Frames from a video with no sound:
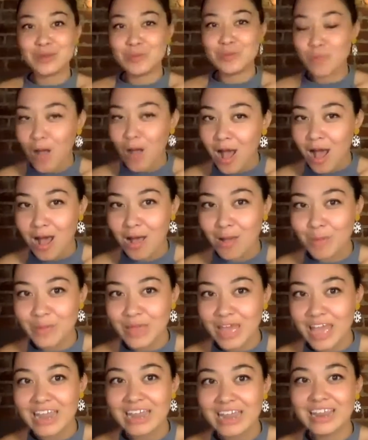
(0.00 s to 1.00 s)
mom.
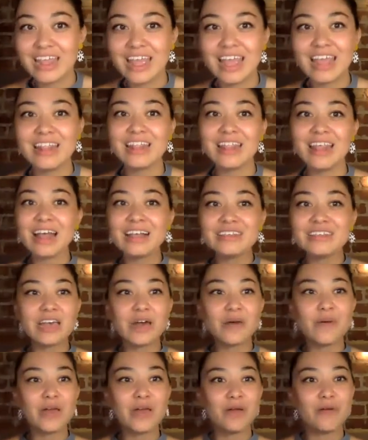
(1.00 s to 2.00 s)
And that's
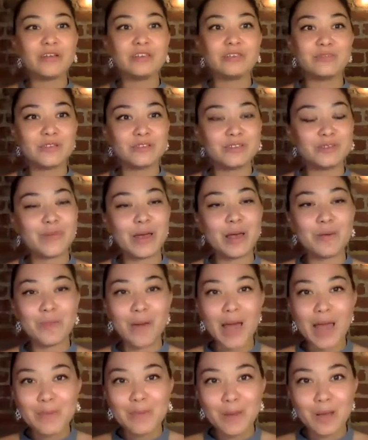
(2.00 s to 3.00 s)
how I always felt about
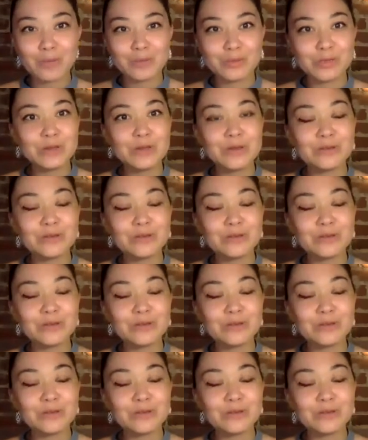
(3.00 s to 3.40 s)
my mom too.